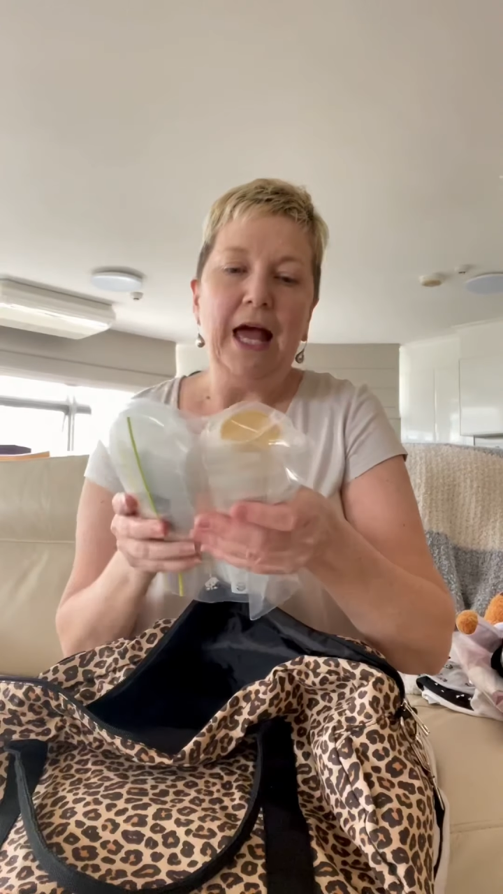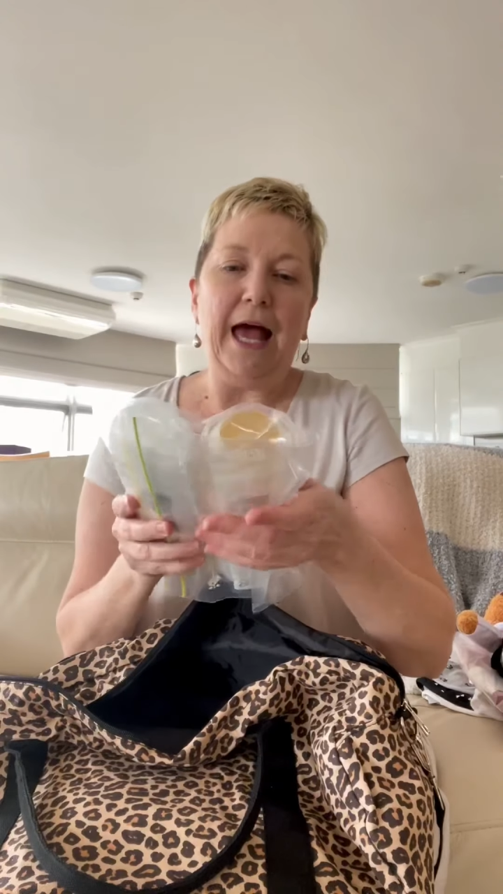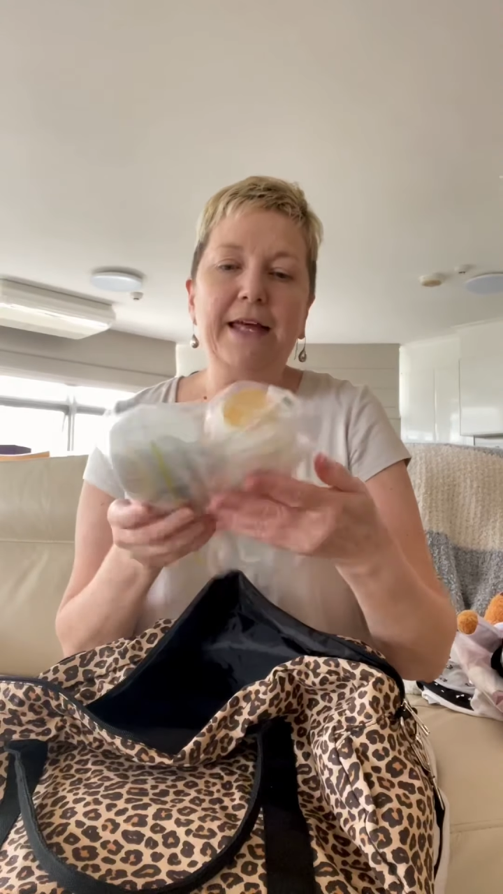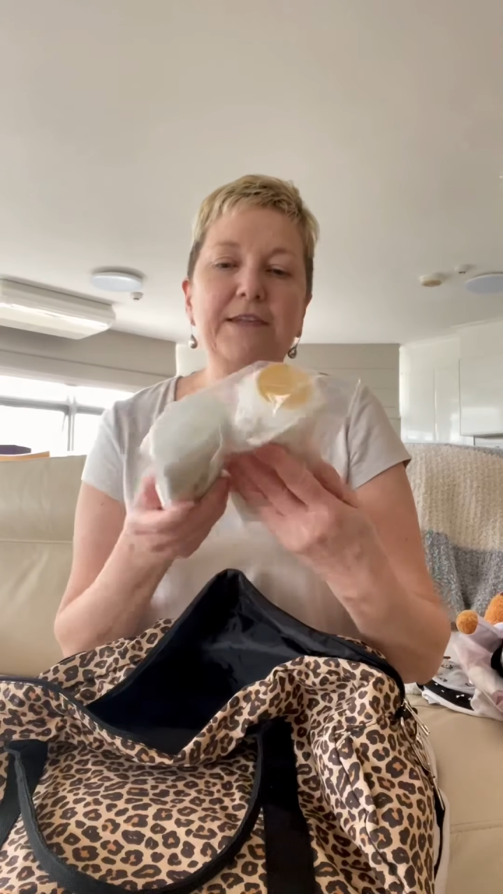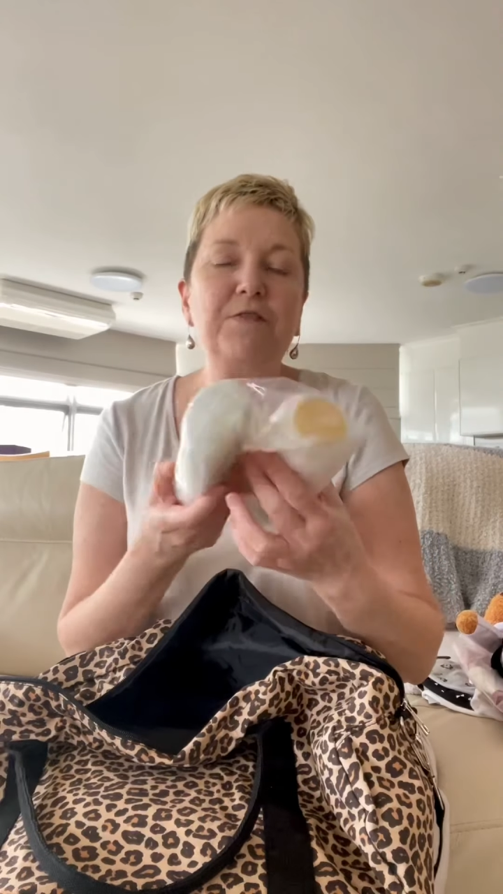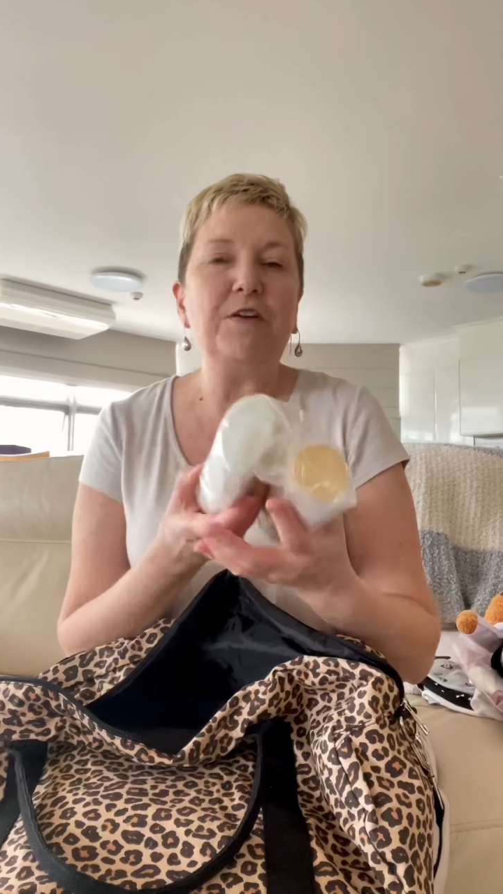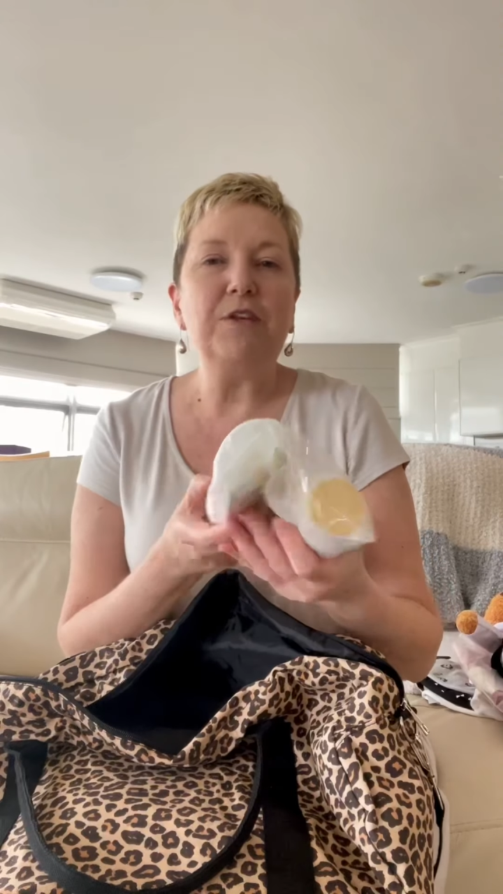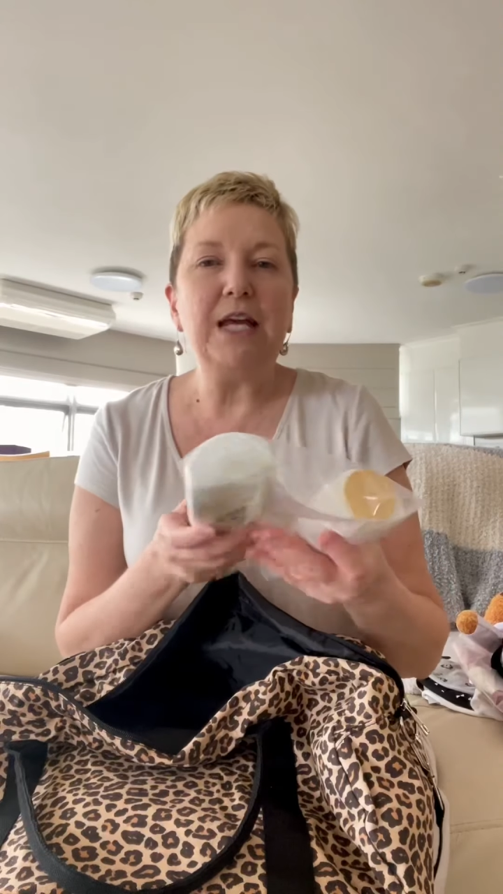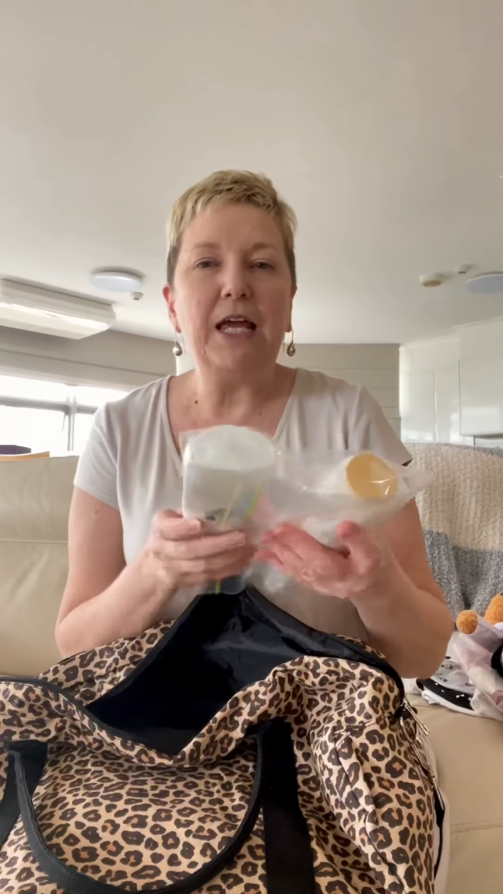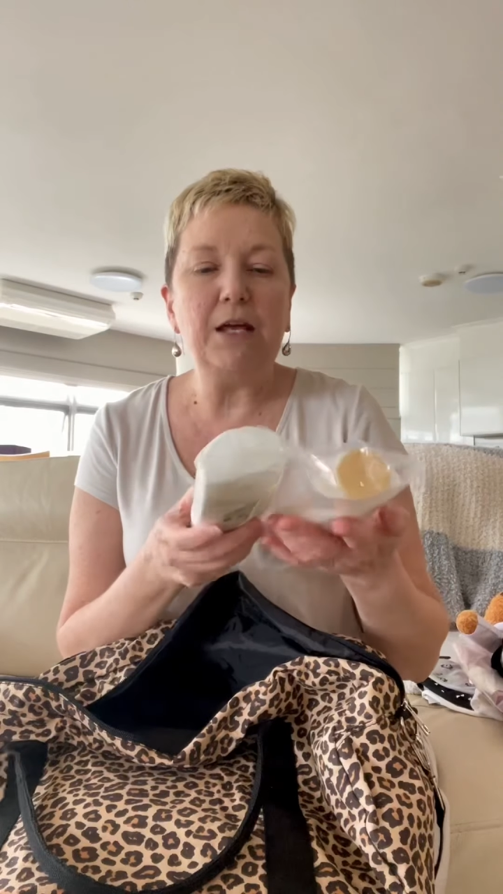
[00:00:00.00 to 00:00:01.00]
As I've
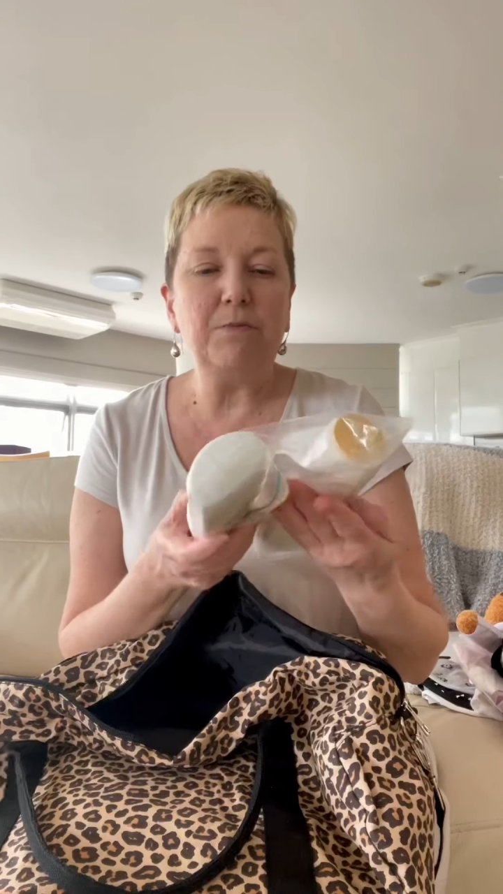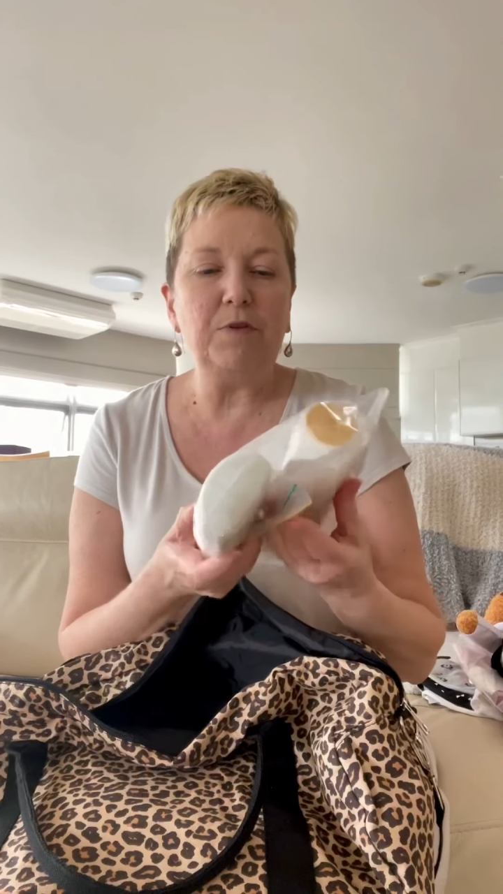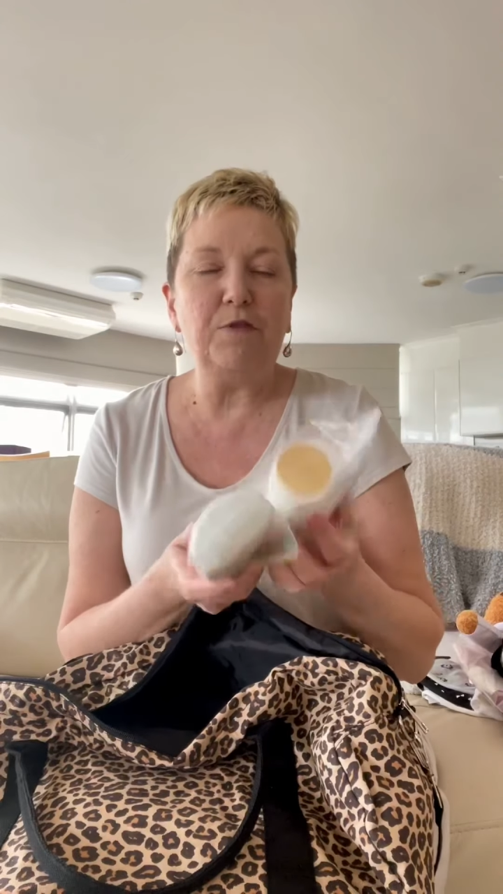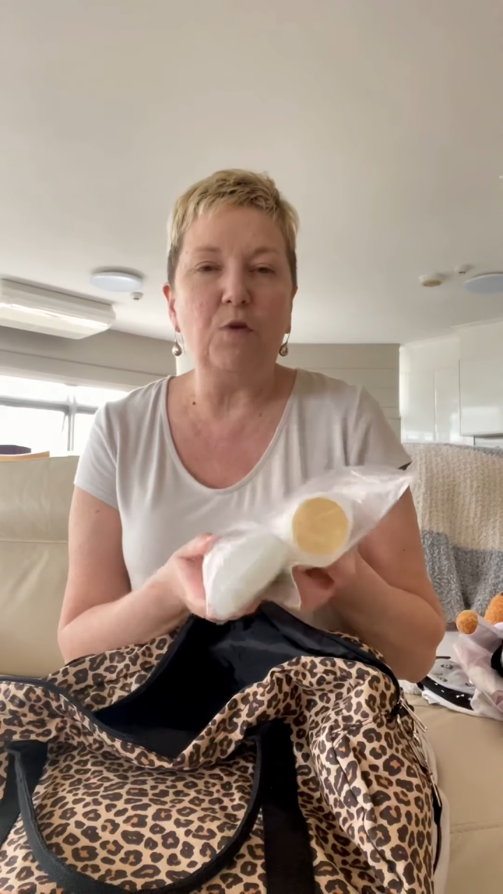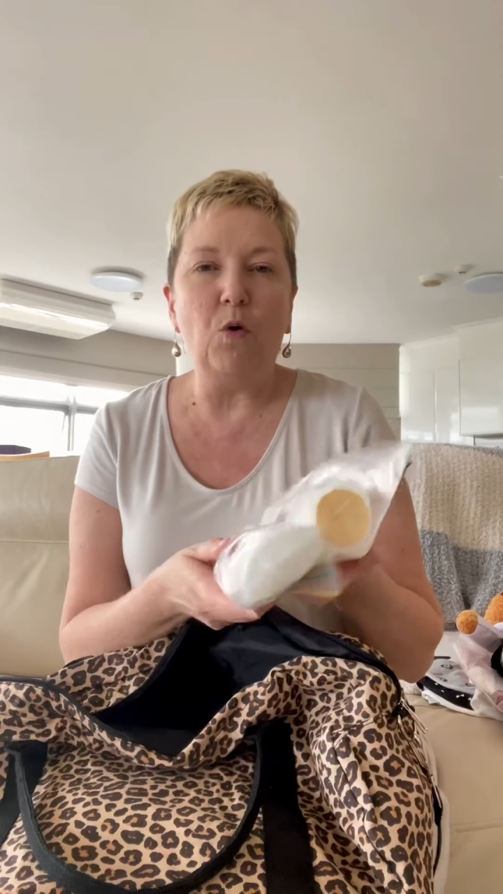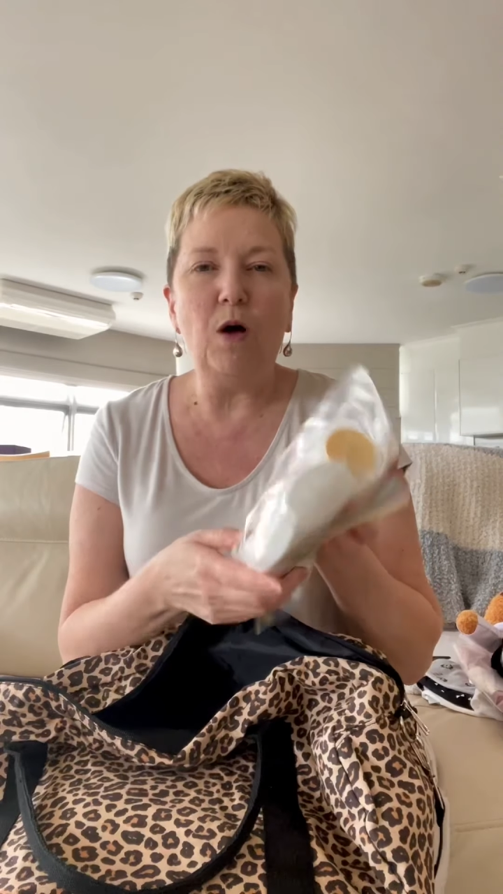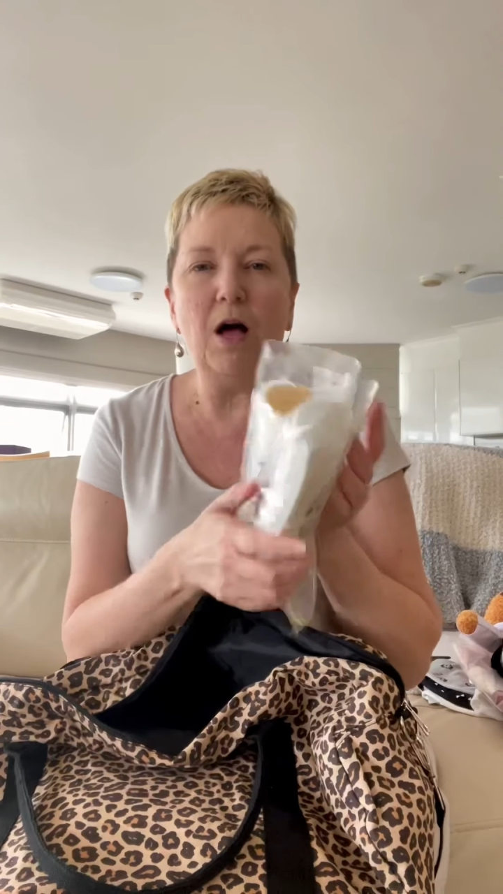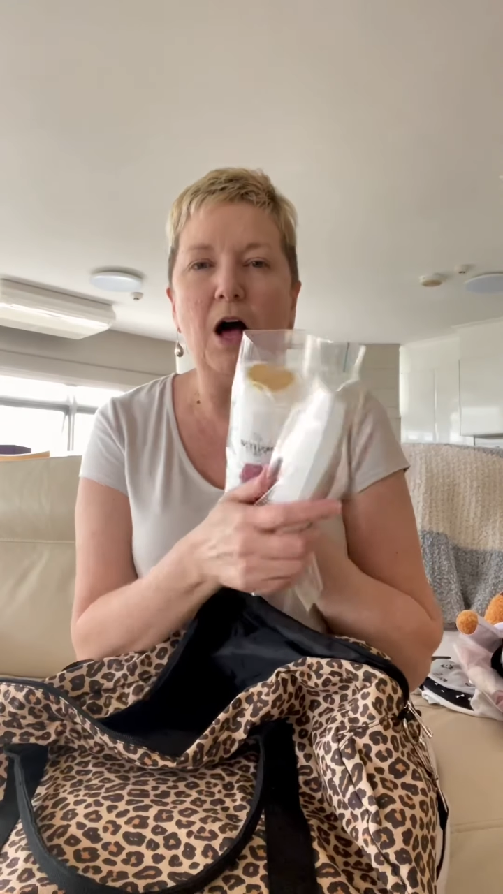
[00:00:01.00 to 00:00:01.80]
given you here before,